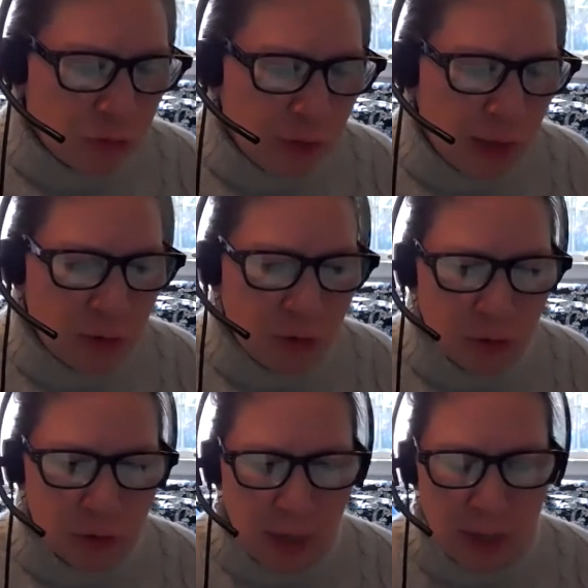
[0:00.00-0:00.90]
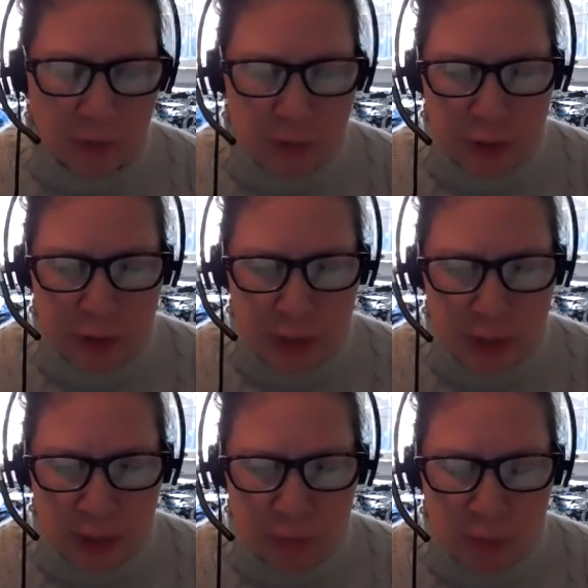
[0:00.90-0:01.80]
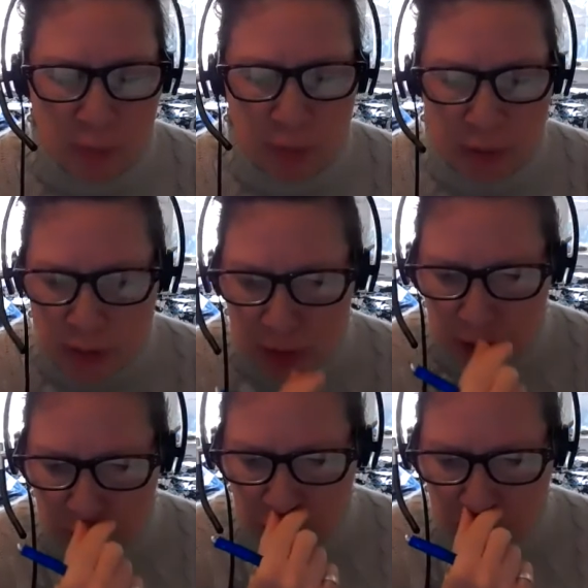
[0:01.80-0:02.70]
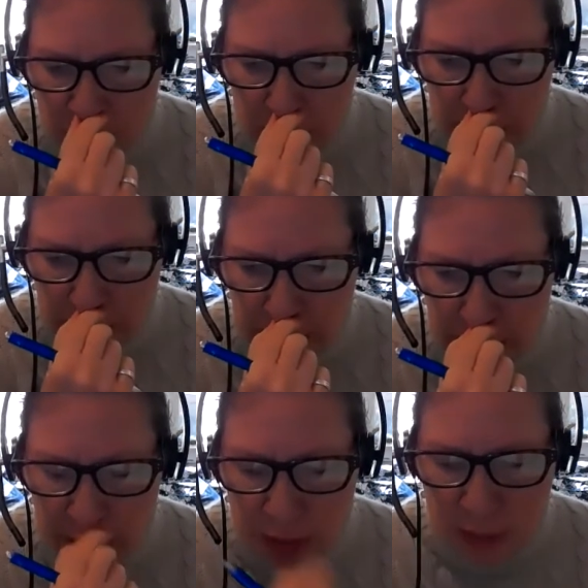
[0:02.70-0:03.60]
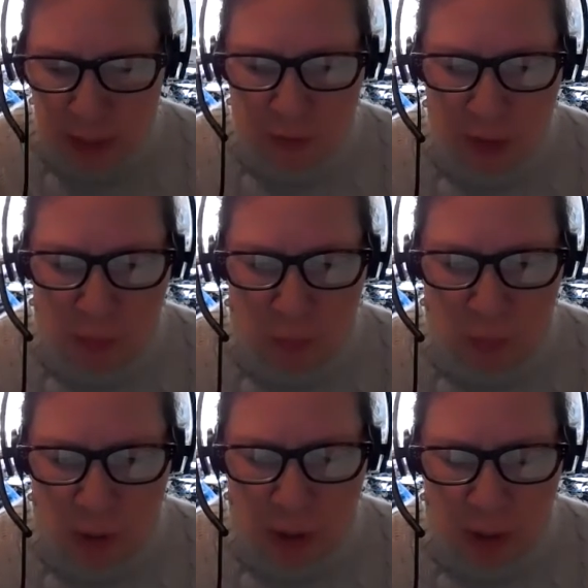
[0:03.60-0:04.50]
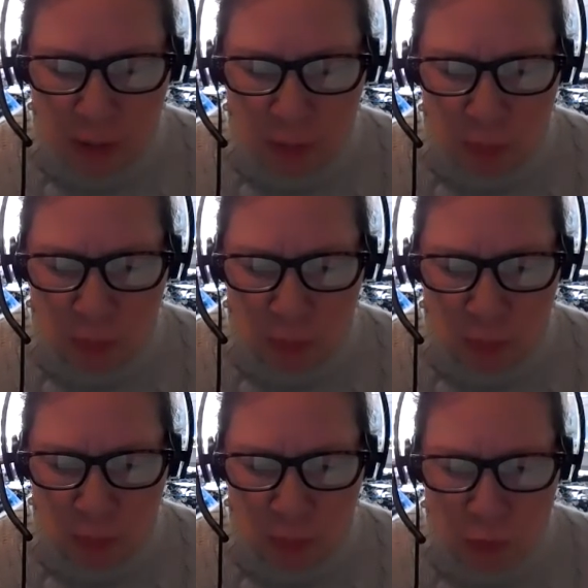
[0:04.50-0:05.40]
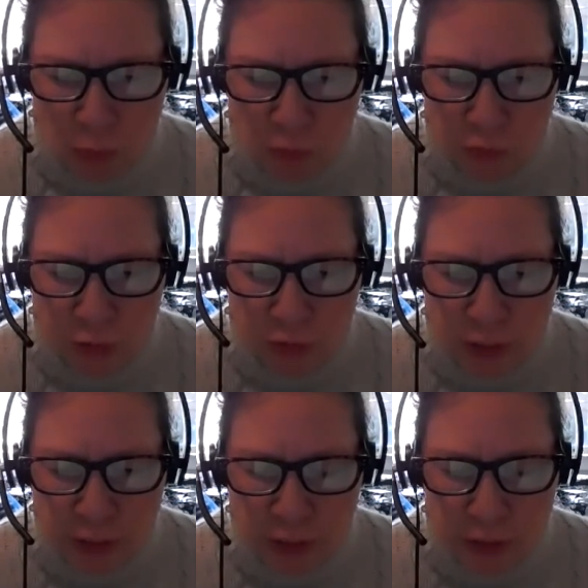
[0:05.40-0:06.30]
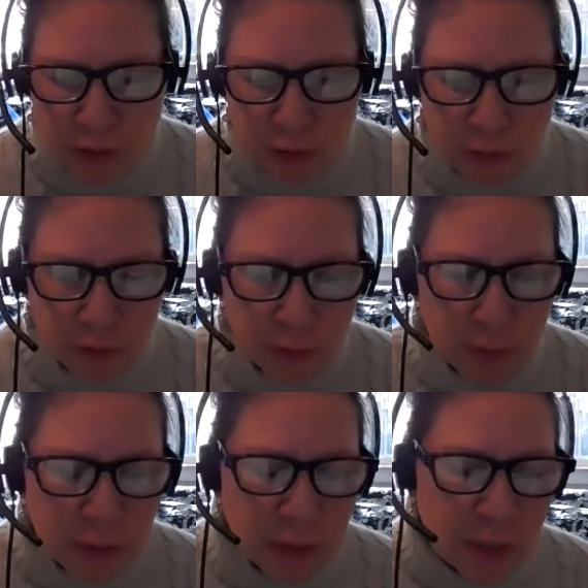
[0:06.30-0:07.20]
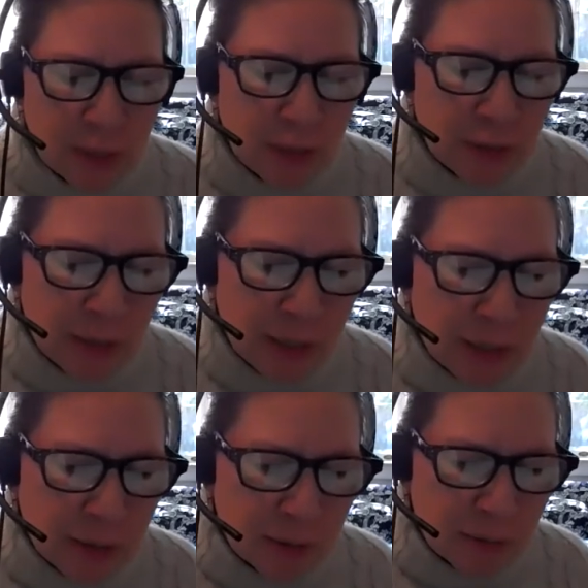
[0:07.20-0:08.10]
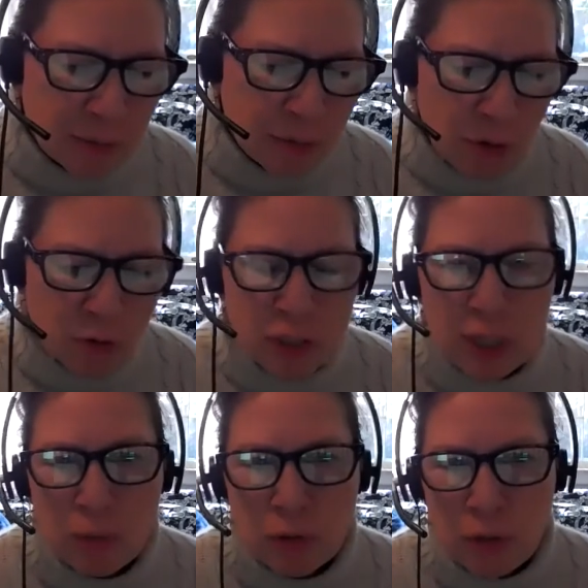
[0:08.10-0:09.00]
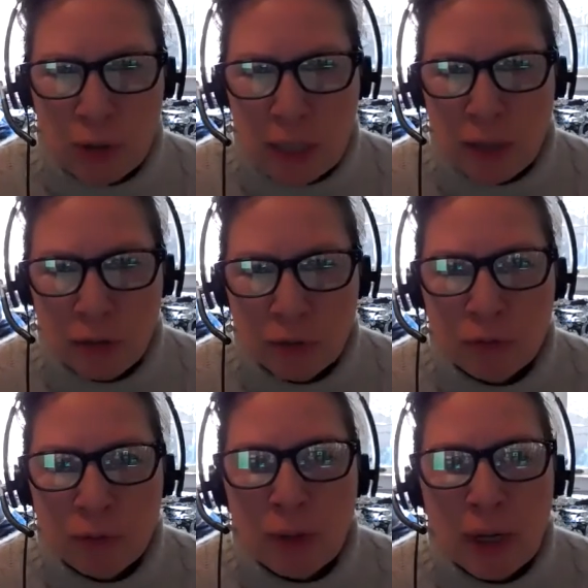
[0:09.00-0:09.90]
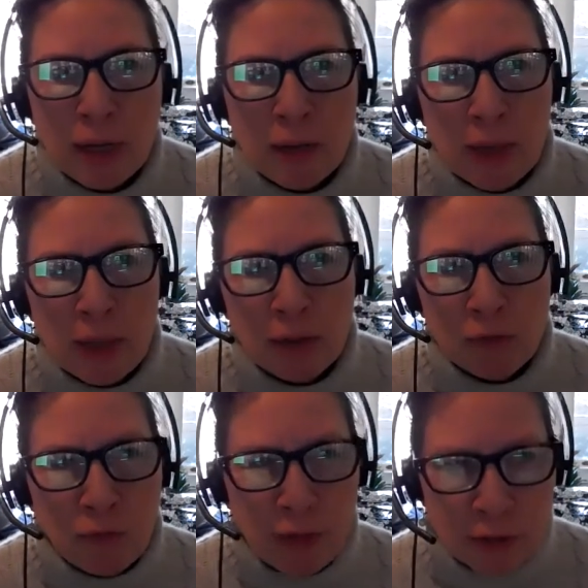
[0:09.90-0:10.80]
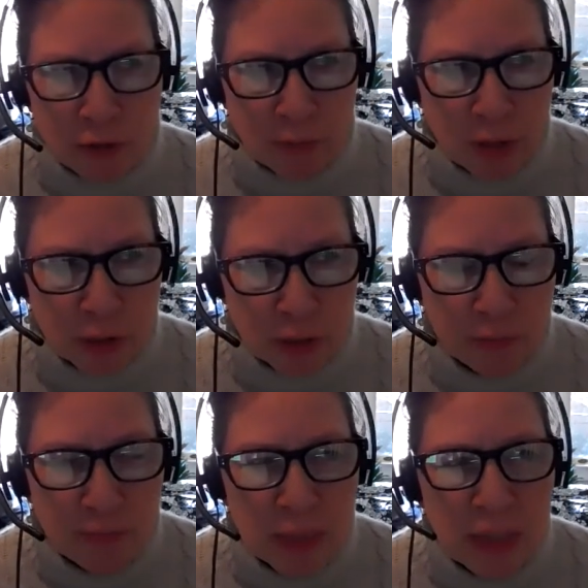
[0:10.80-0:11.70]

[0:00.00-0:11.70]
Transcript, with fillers: fled Ukraine, this is the president of Ukraine that uh, was refusing to uh, negotiate with the EU, and then fled to Russia.